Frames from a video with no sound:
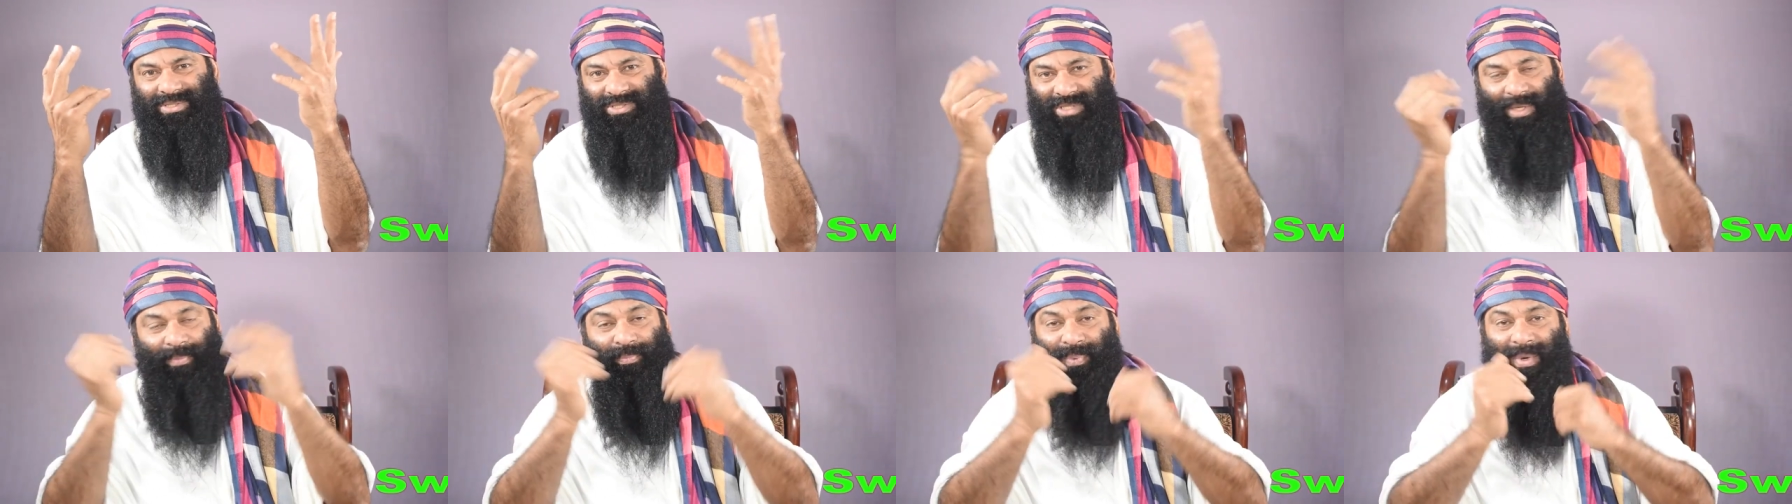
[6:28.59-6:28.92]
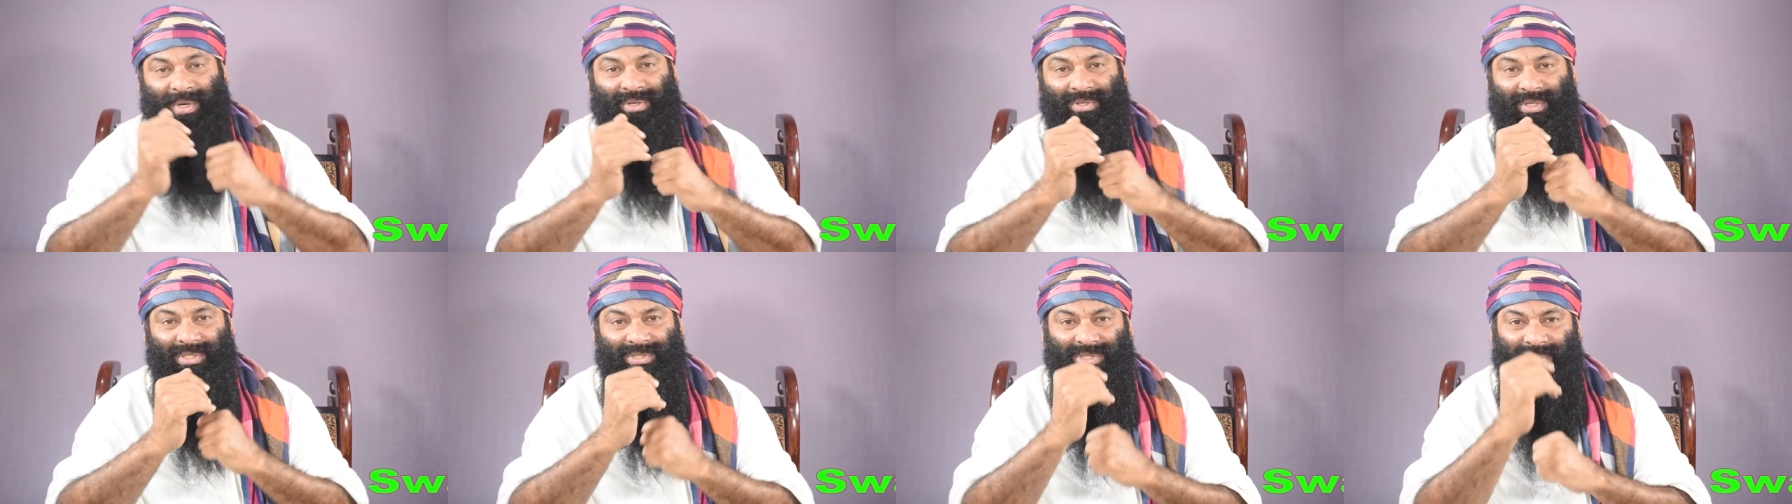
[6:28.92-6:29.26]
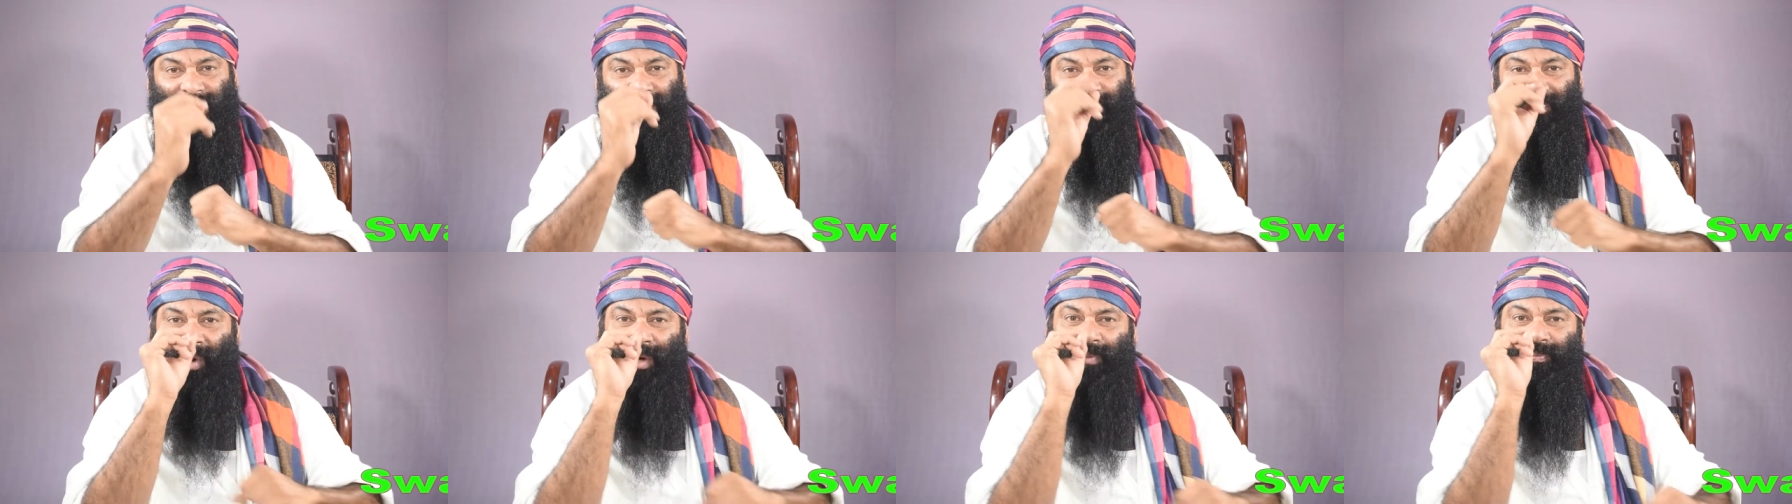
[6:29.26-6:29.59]
In Japan, they
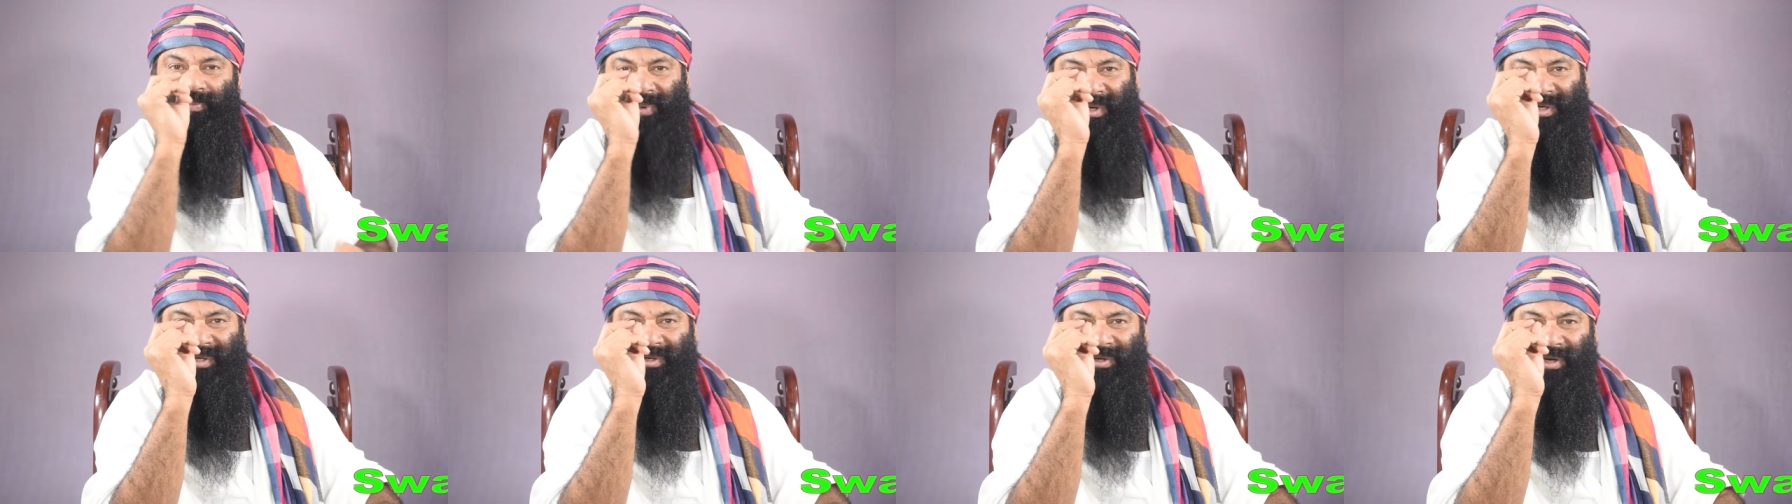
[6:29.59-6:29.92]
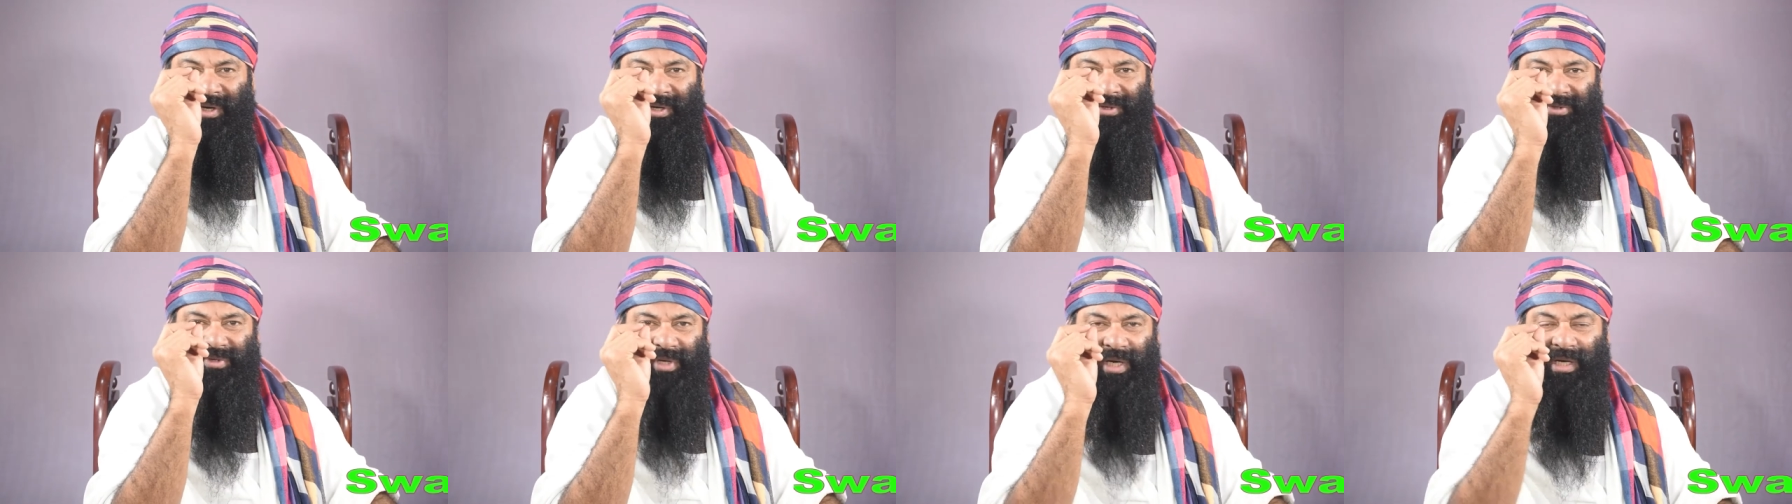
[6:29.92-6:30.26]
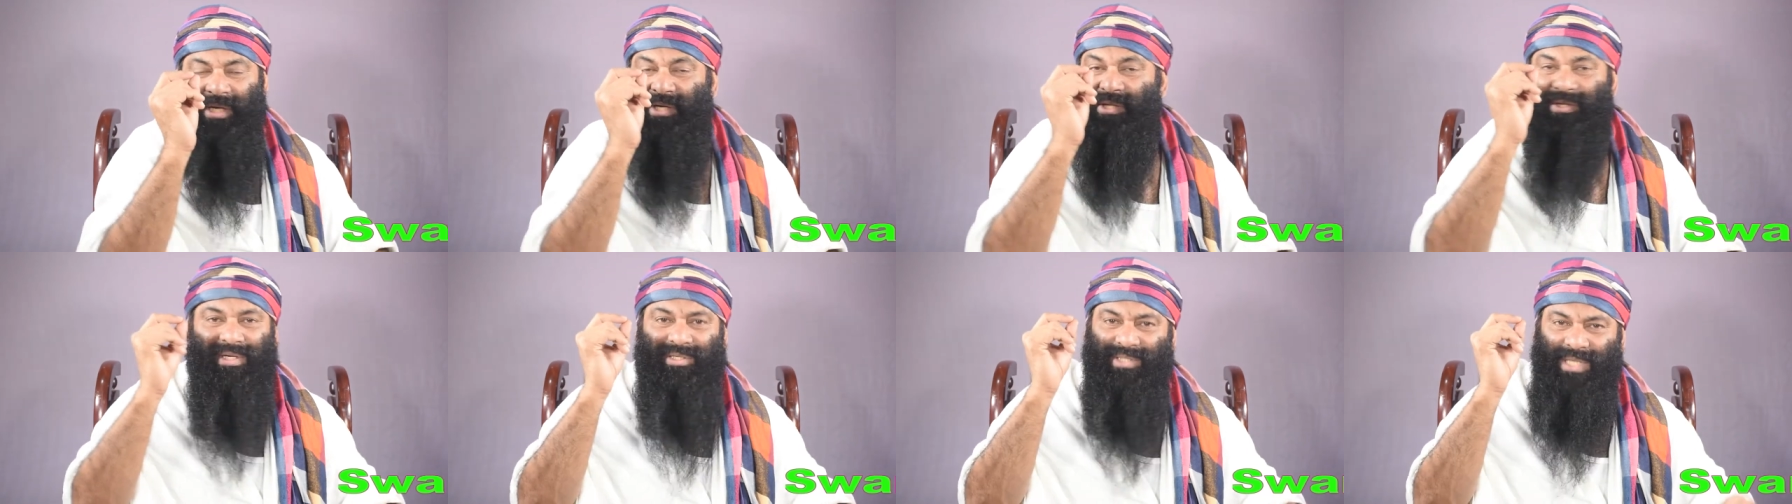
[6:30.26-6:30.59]
say one particular
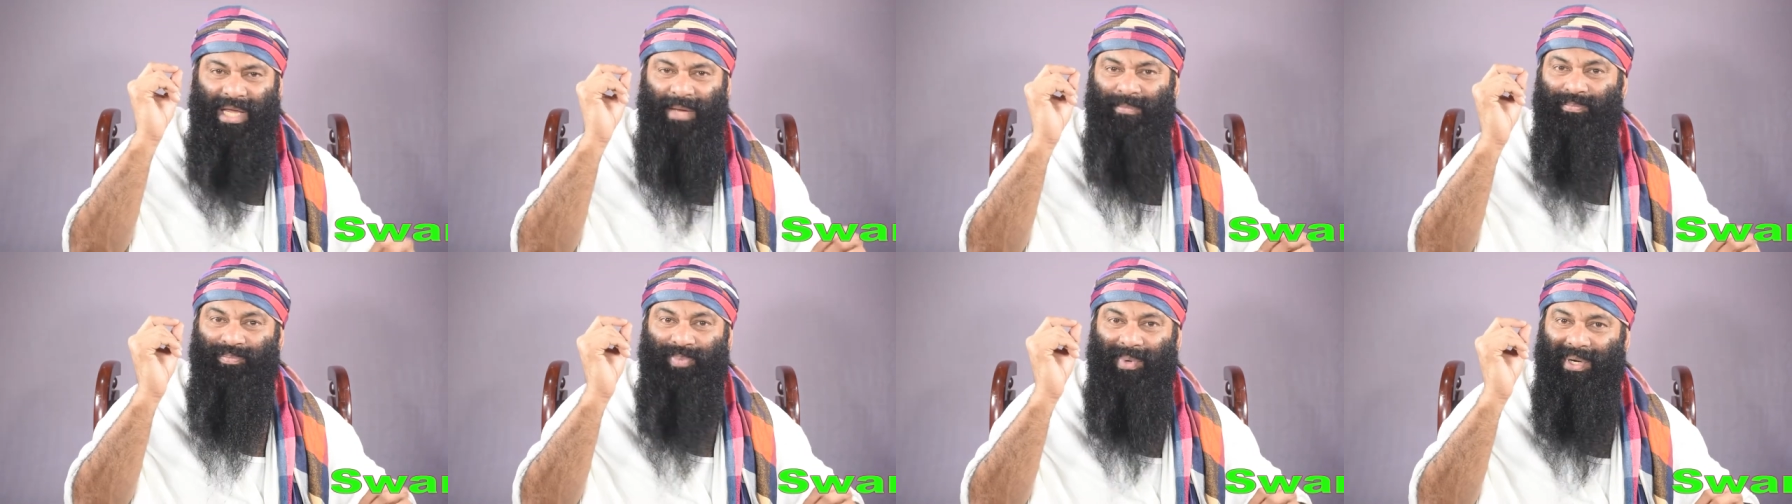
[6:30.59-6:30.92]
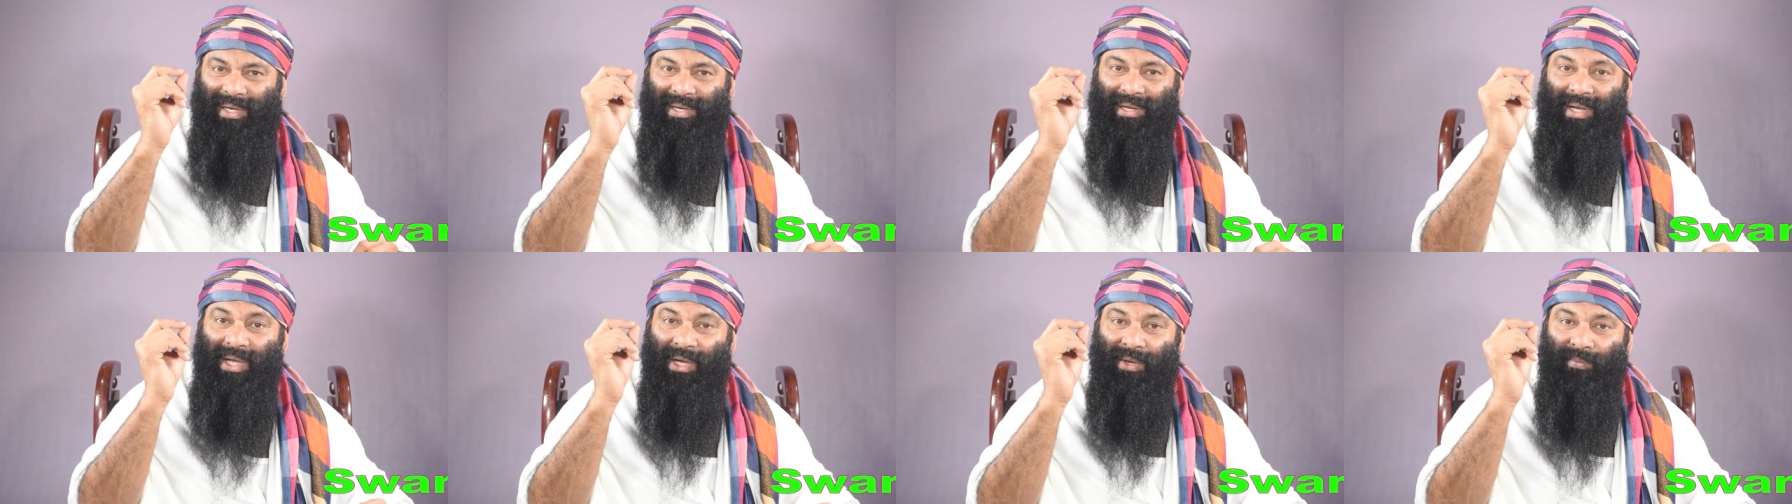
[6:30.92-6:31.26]
trade in the temple.